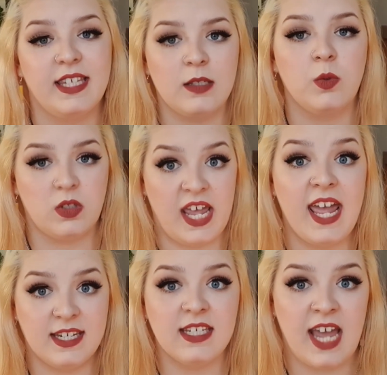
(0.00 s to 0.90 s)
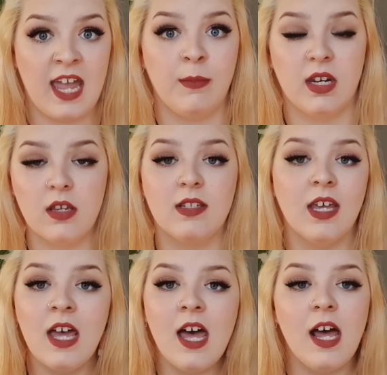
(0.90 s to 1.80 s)
This was the entertainment, because
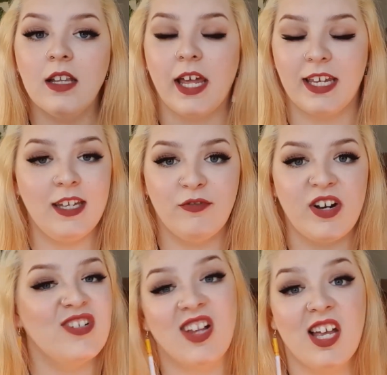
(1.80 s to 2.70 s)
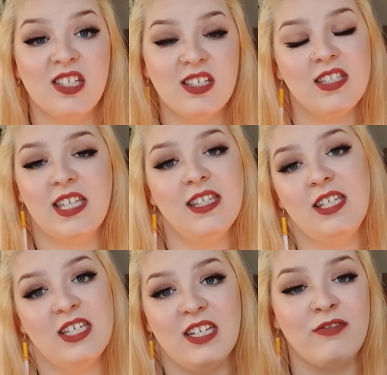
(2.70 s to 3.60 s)
like in French class,
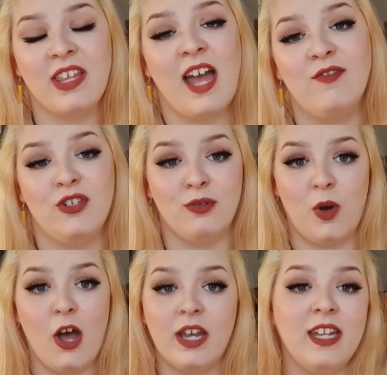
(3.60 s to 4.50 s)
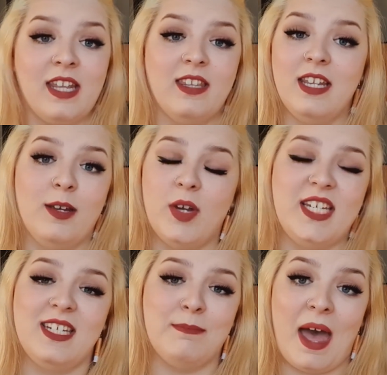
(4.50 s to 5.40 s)
you didn't really have to do work, and it
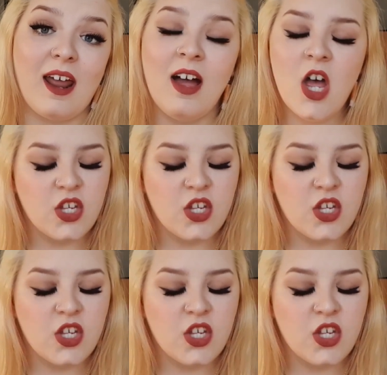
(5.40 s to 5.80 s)
didn't matter.